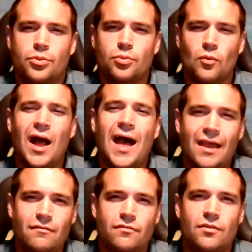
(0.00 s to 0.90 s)
thrive,
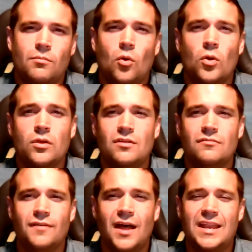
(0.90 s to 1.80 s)
the more you can
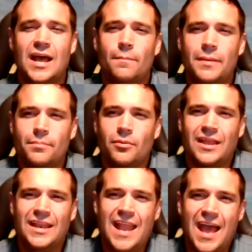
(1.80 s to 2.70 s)
find how people
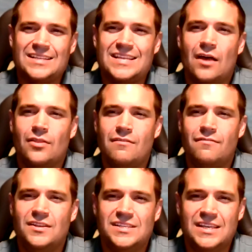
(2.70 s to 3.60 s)
connect, how they
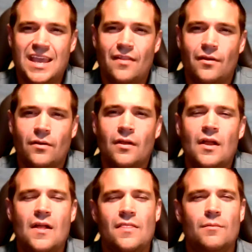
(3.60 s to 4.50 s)
fit together,
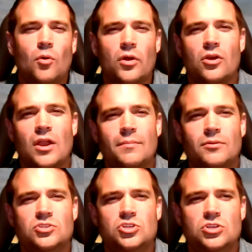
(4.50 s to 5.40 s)
the more you're able
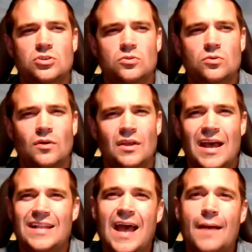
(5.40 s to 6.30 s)
to
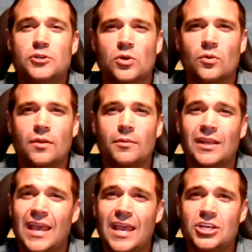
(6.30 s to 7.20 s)
adapt your own
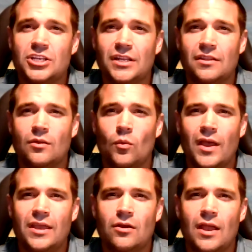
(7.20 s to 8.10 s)
communication, the way
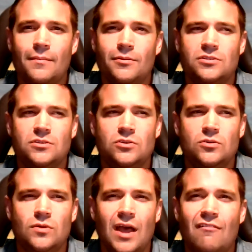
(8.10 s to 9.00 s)
you're able
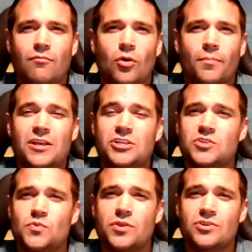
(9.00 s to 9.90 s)
to have more
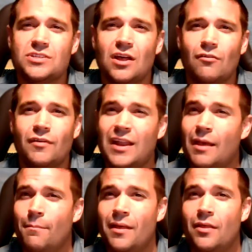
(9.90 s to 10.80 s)
patience with yourself and
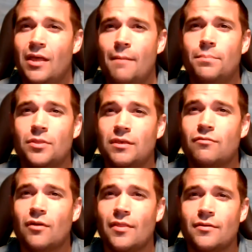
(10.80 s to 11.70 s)
empathy
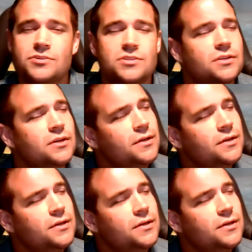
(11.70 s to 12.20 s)
for others.